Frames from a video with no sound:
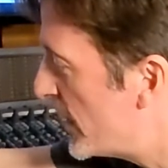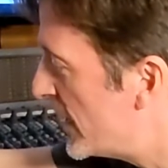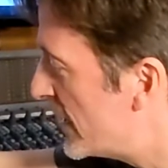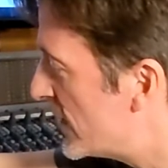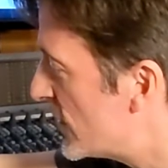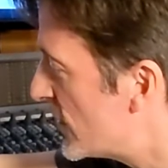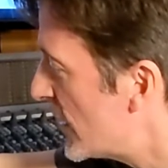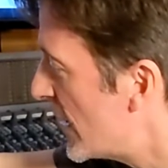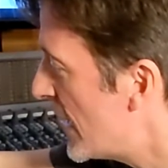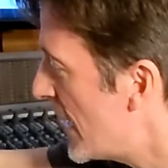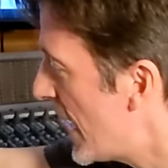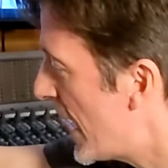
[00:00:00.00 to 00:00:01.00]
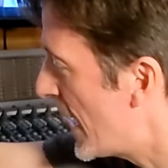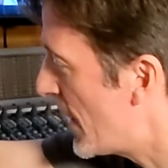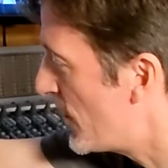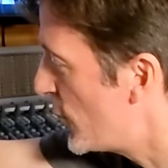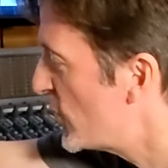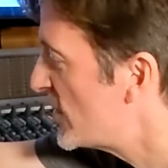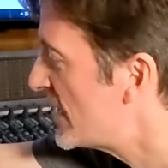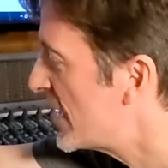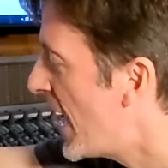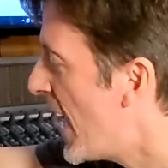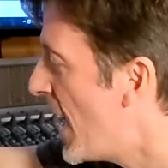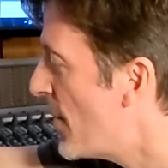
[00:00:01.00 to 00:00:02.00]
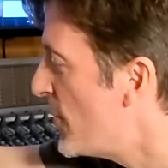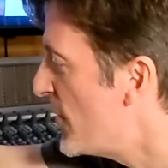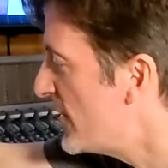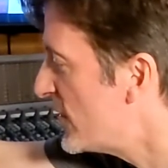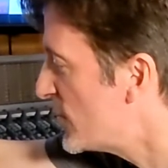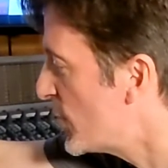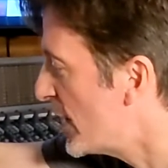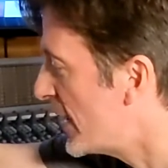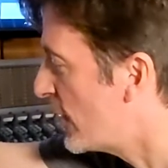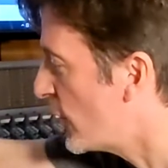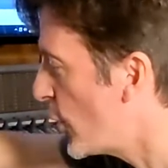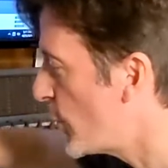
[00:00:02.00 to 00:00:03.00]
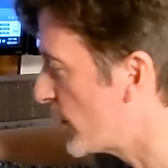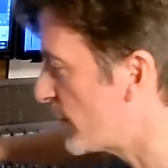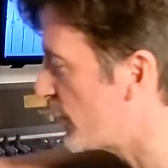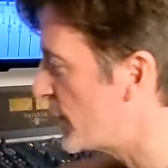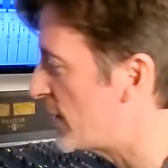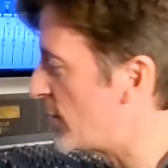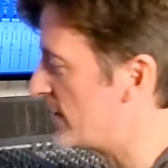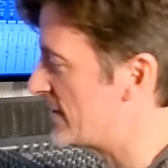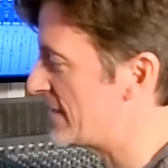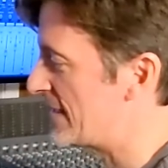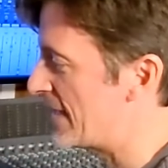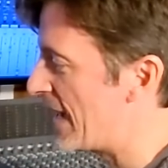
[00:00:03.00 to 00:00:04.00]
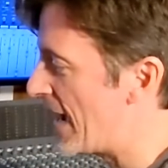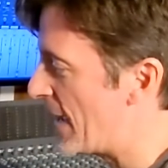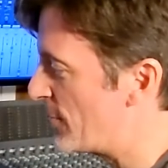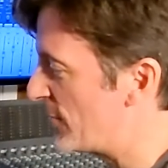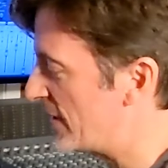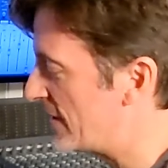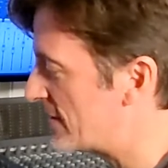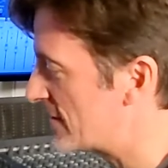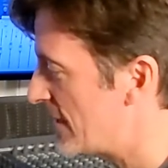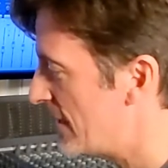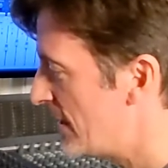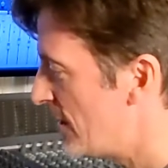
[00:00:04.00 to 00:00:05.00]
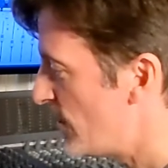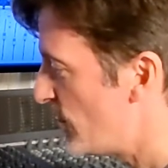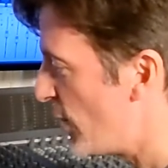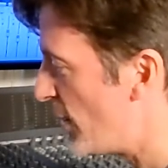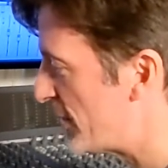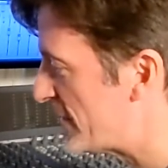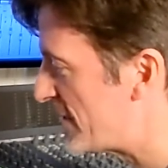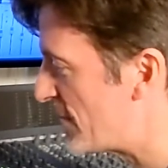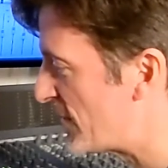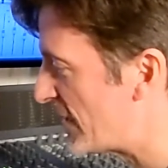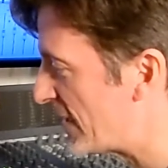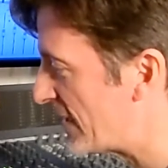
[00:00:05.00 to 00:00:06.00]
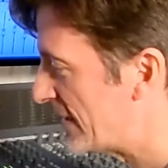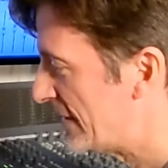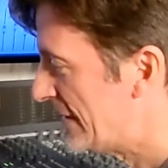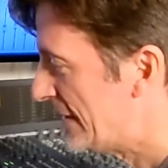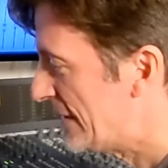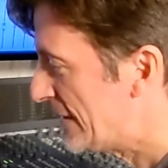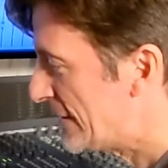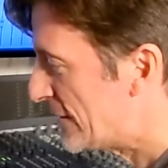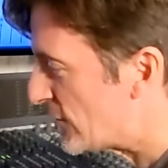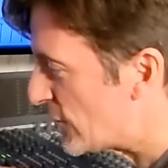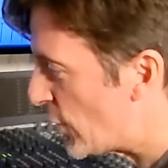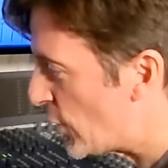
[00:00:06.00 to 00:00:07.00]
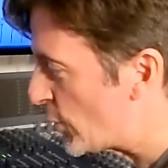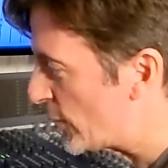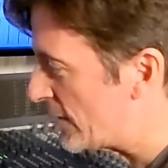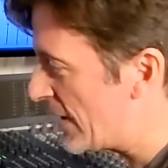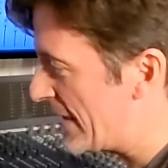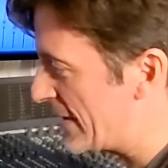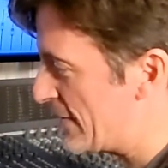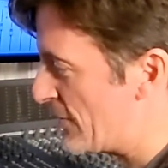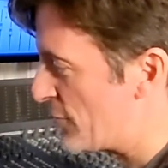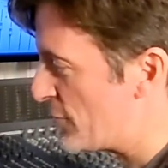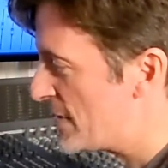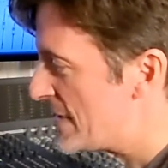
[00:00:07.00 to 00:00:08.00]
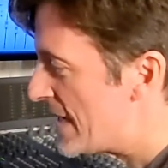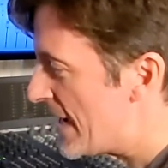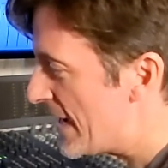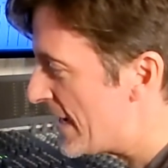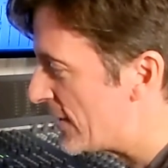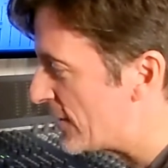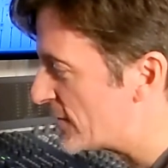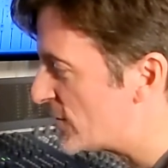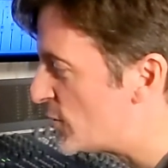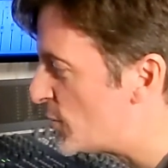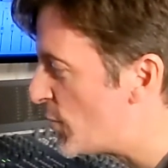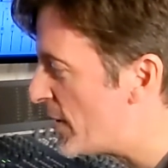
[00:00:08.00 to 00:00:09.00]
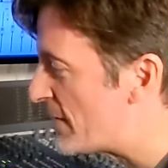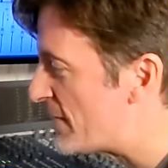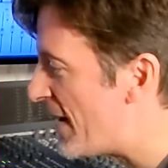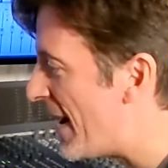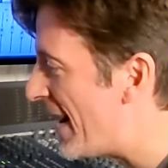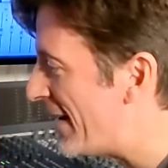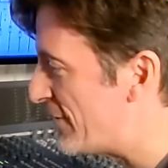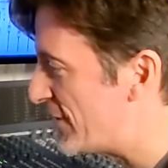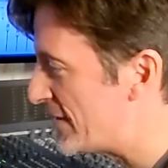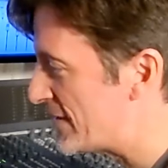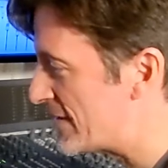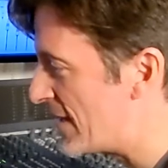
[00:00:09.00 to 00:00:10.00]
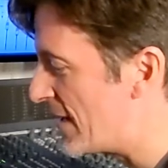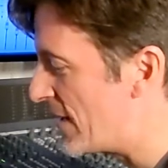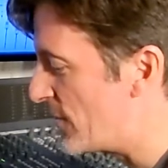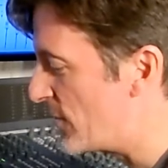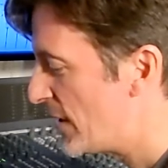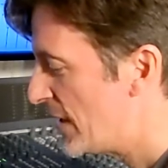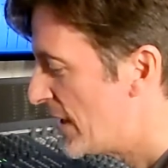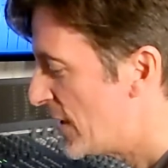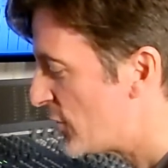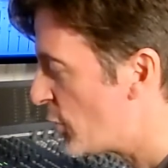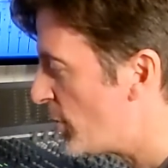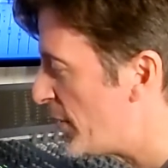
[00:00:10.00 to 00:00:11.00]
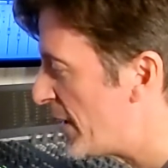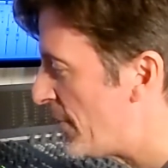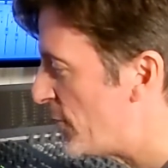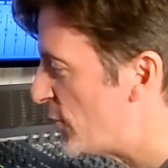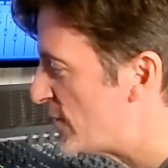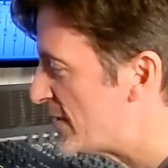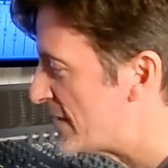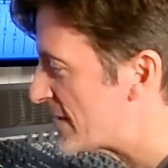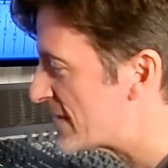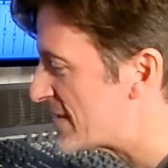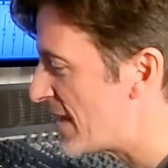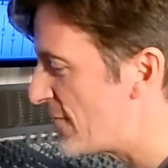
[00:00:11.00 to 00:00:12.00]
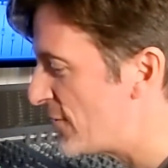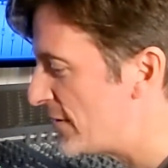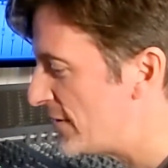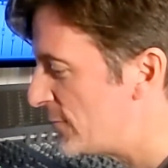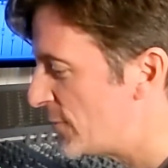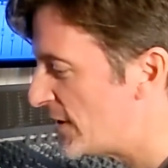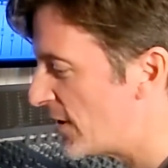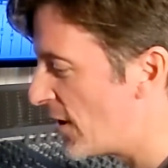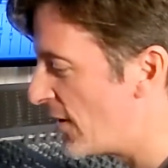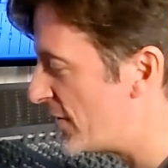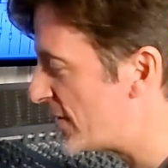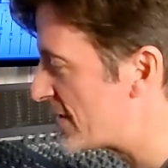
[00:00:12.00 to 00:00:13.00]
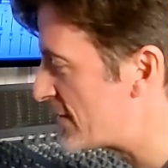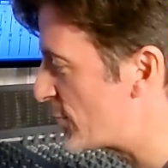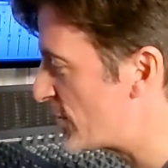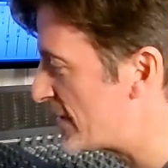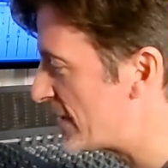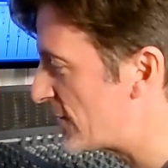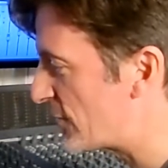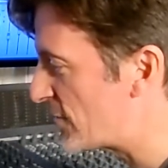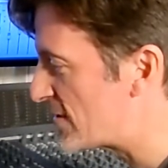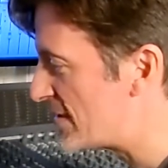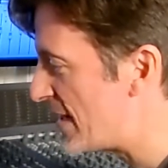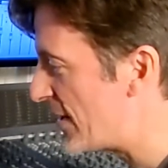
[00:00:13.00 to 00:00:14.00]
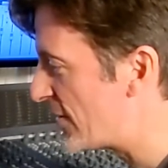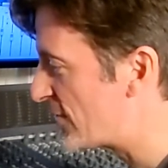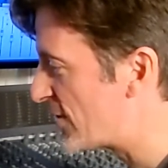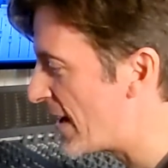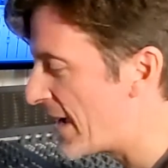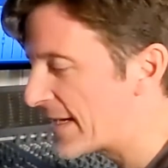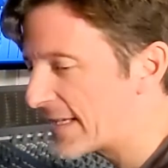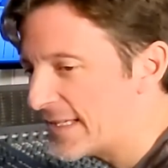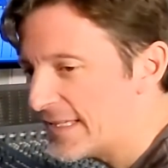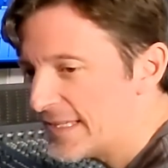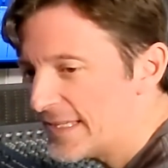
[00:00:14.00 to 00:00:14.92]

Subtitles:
mids, and I'm boosting high mids, but a lower frequency in high mids. Probably something lower like 3K or 2.5 this time. Normally I'm boosting 7, but on this particular snare track,